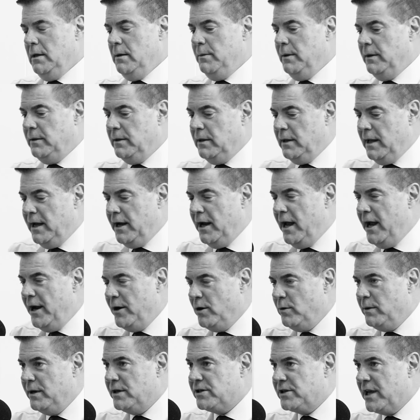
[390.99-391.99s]
Yeah, but
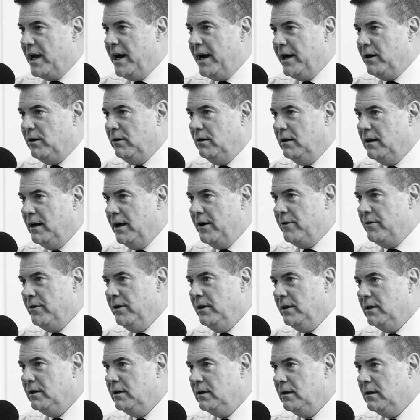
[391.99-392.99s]
how do we scale,
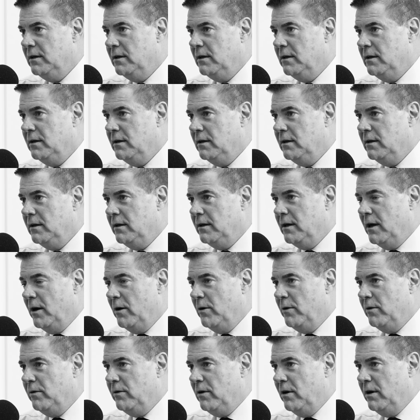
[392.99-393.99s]
Adrian? You
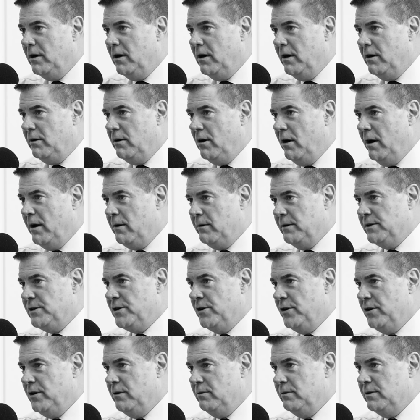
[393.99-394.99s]
know, I, I always
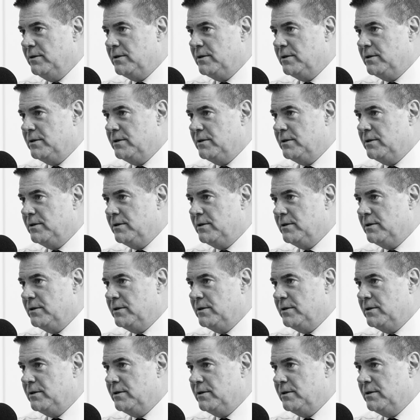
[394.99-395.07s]
heard